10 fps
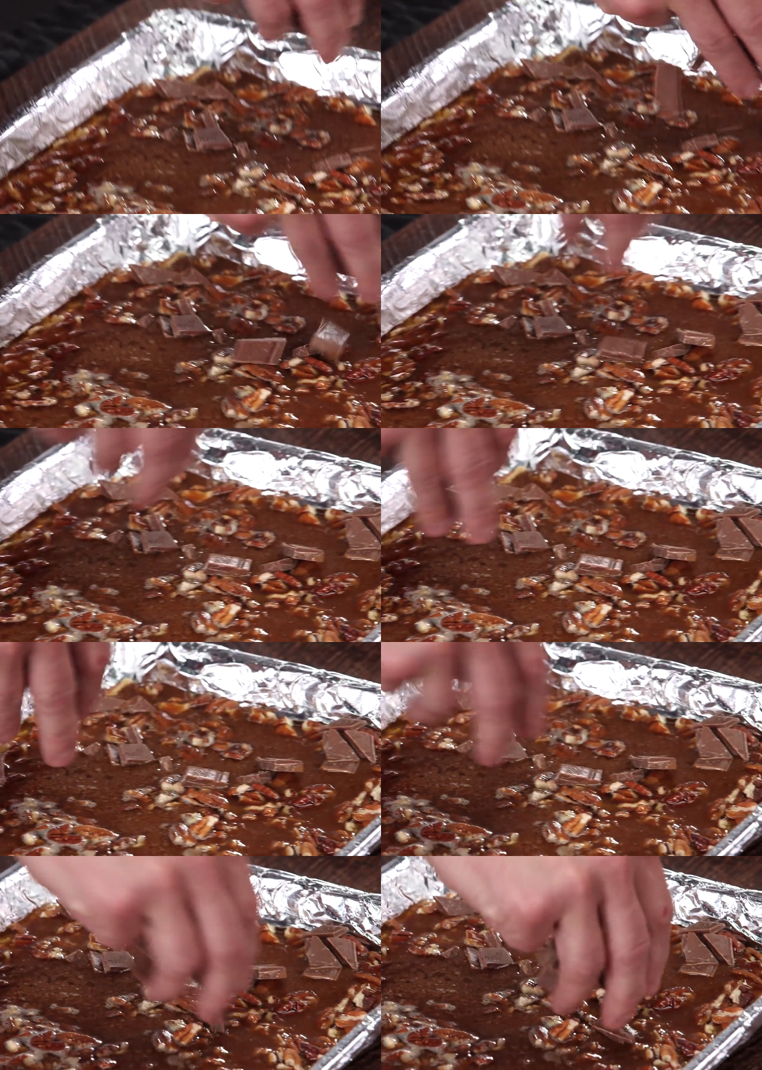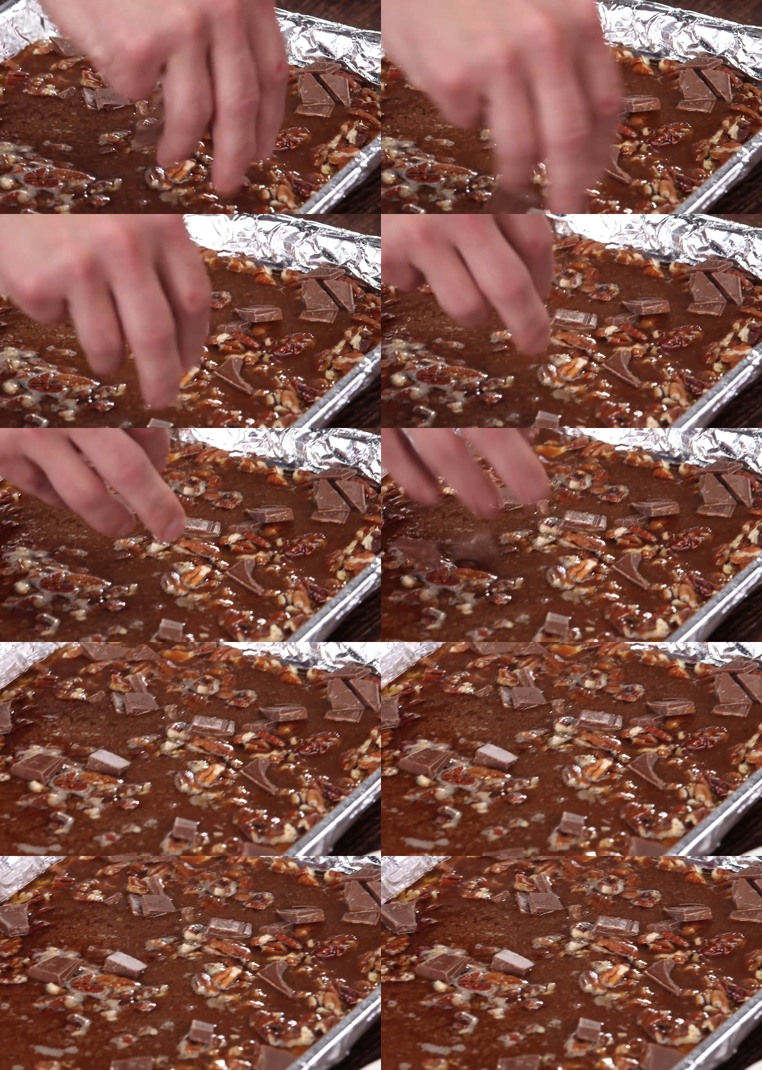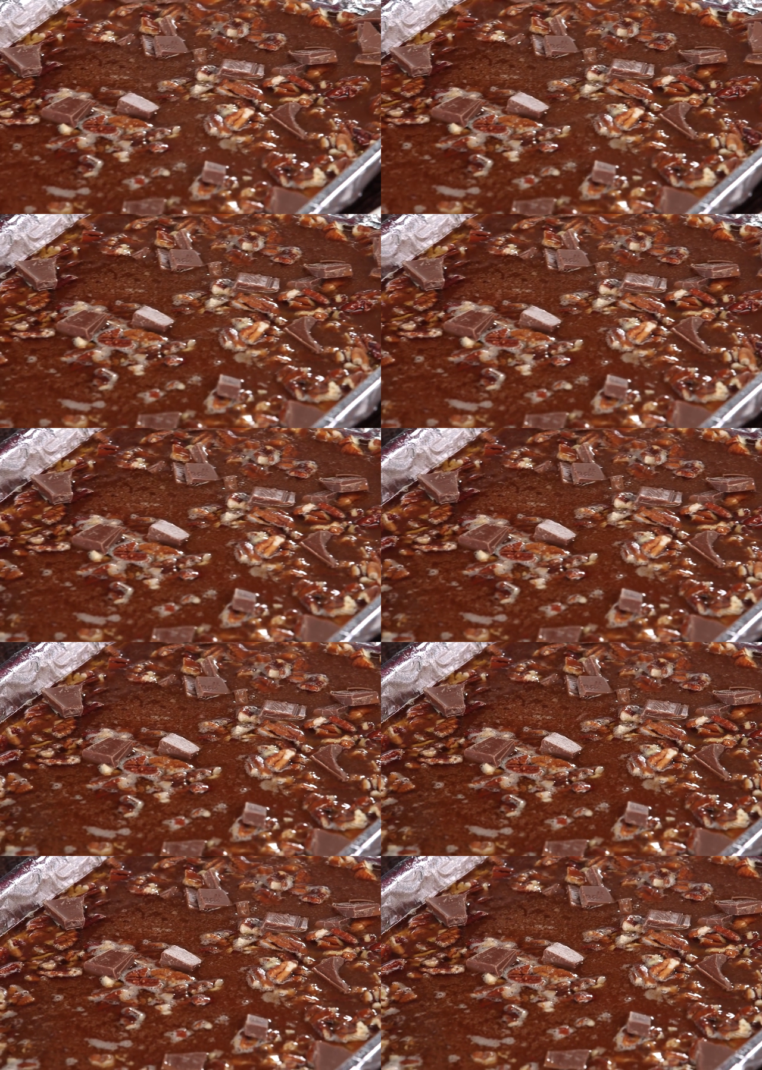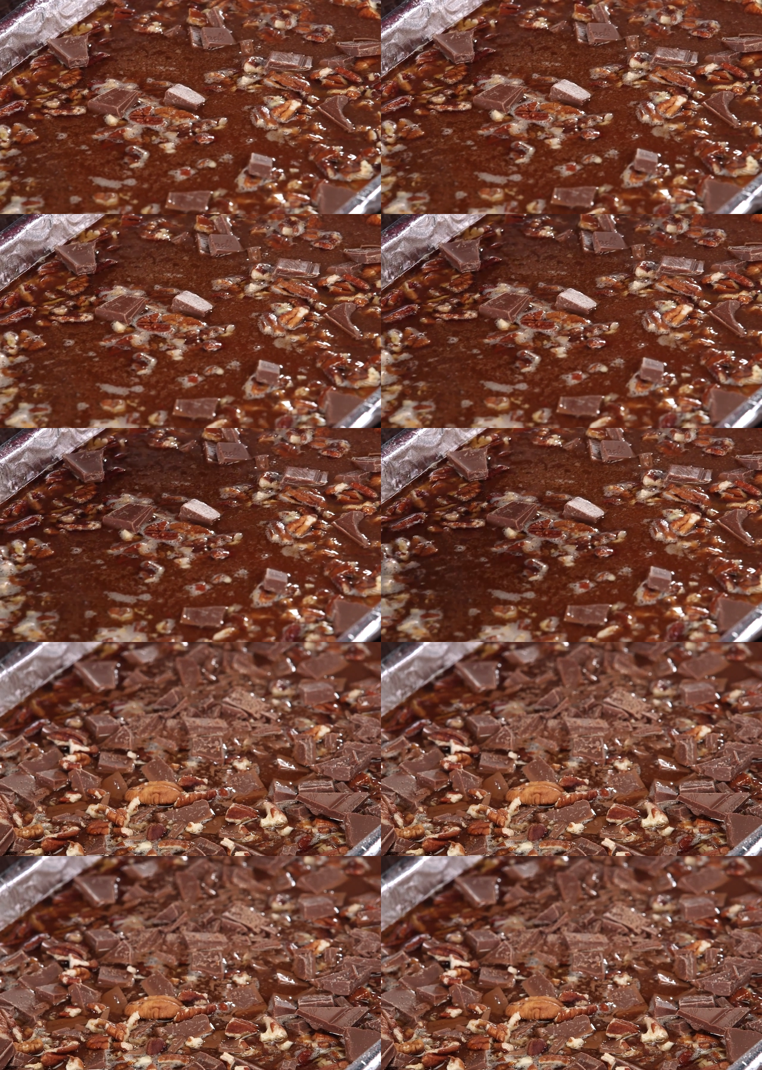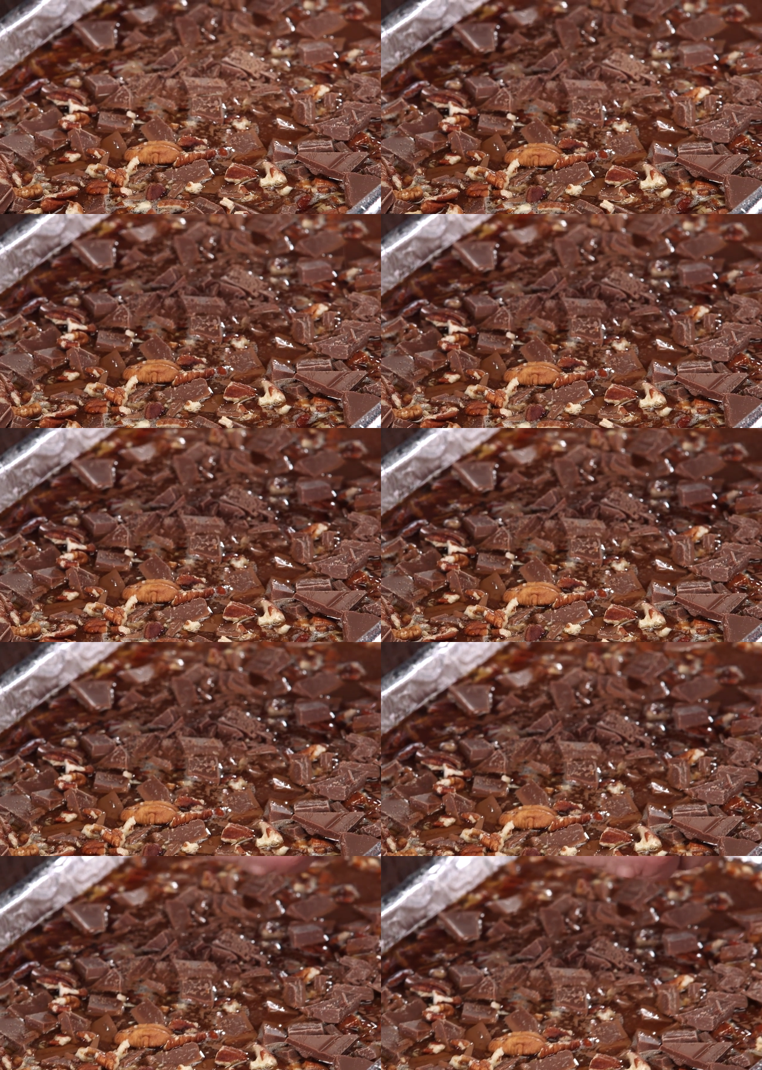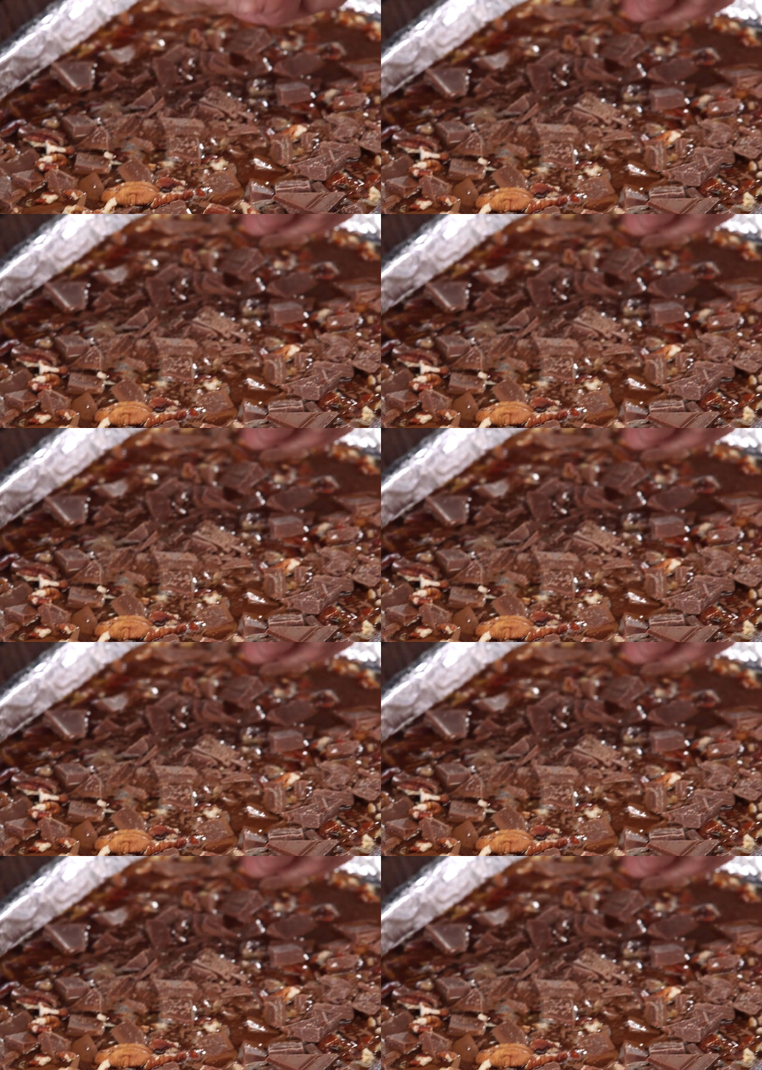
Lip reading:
No face is visible, so there are no lips to read.